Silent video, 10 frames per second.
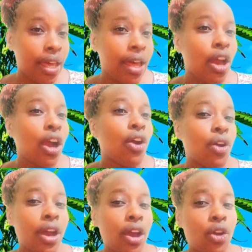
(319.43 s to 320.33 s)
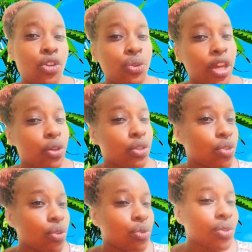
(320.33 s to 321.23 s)
Or you can also use a
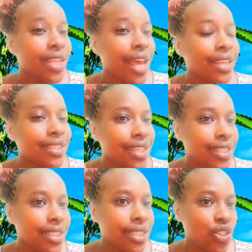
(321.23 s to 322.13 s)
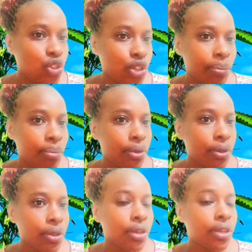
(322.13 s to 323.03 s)
test strip.
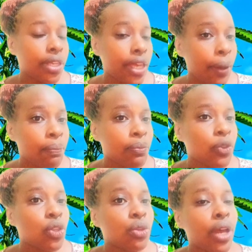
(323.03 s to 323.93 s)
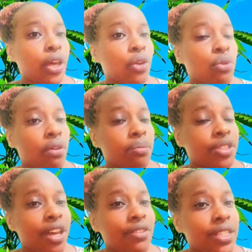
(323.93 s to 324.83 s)
Yeah, you observe and
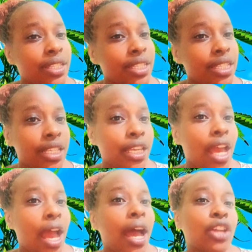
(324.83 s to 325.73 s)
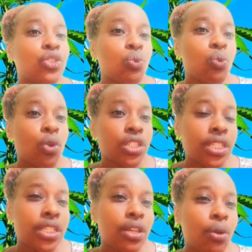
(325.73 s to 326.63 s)
see at what
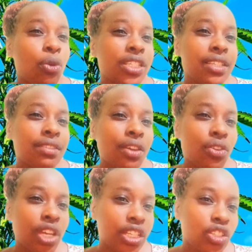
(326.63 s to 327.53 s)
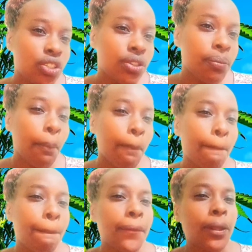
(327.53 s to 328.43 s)
is the range of
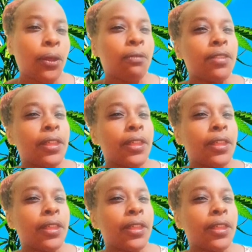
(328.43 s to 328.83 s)
the